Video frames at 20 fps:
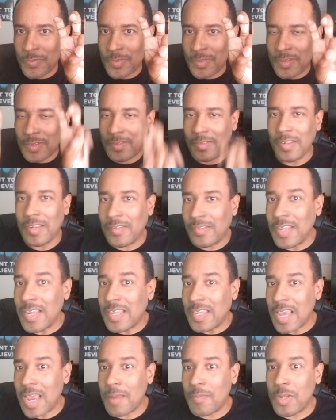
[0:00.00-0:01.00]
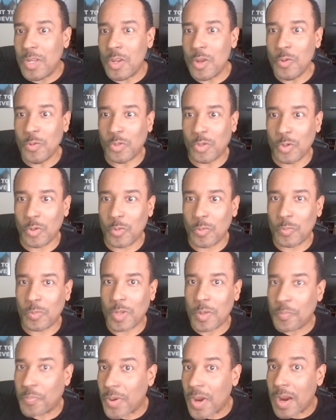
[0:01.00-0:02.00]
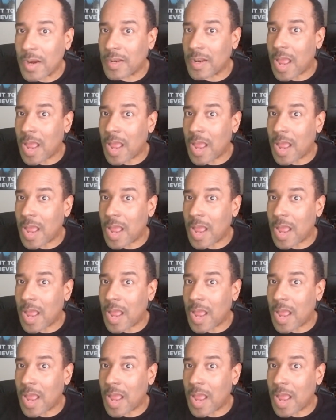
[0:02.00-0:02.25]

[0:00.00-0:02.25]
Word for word: since he came to YouTube compared to